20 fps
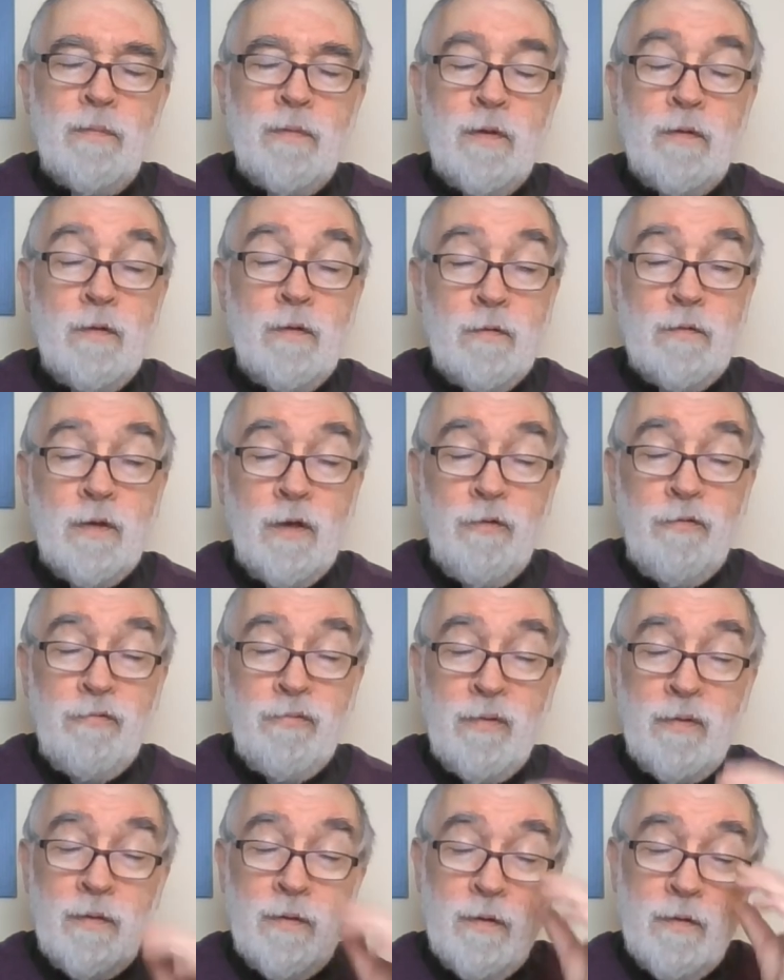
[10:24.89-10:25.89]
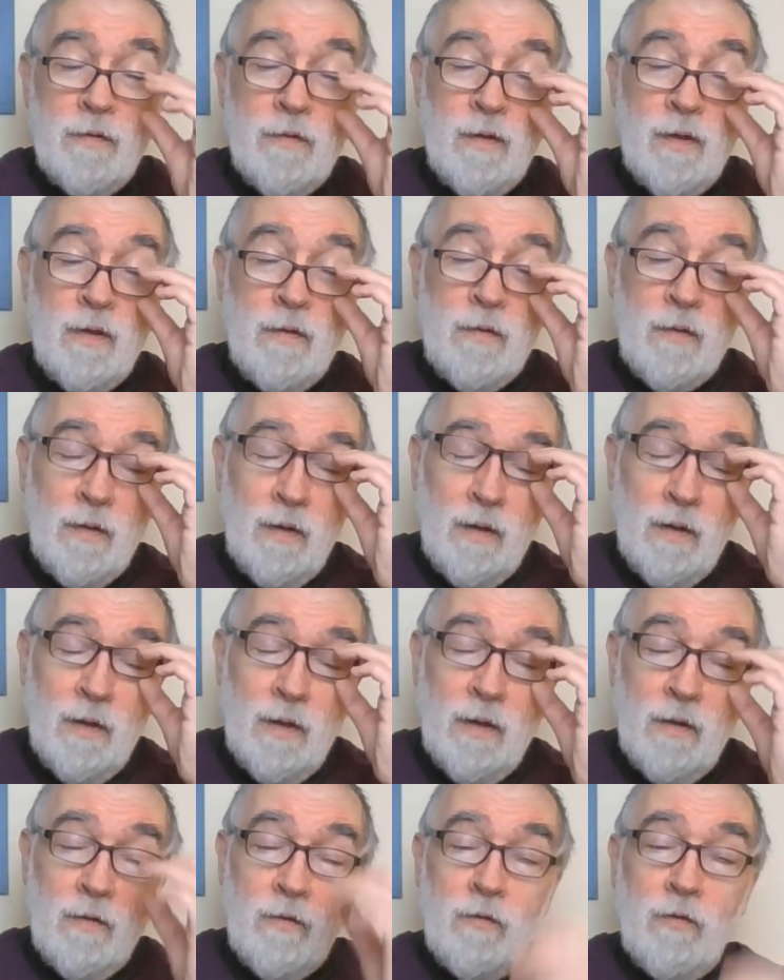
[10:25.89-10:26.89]
This is different. This is
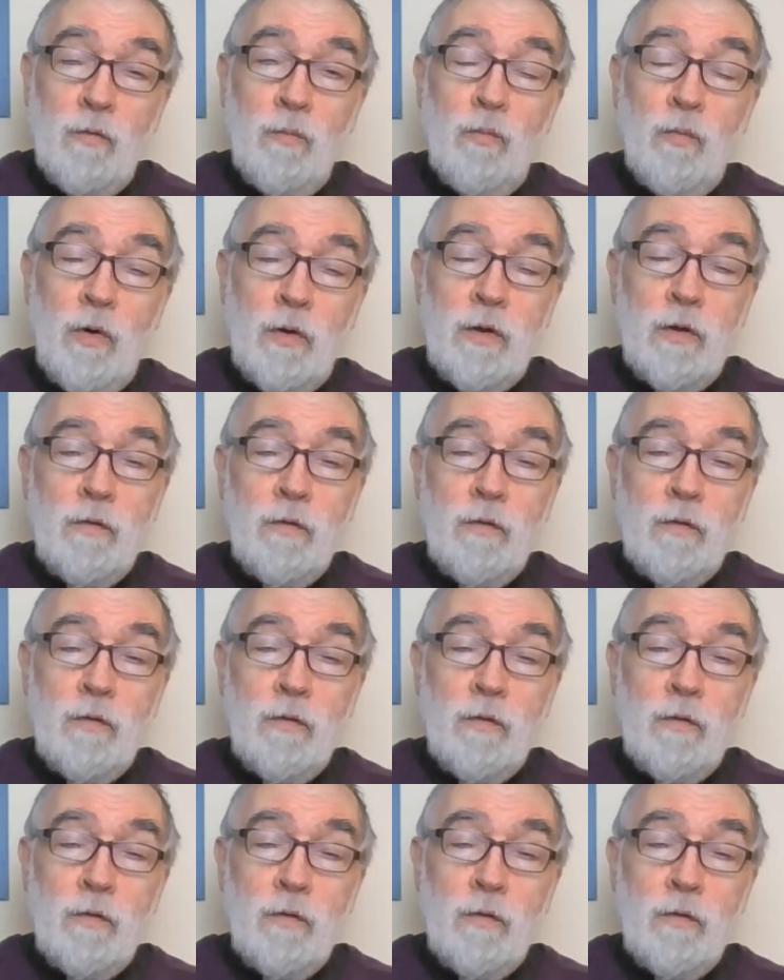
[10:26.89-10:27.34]
someone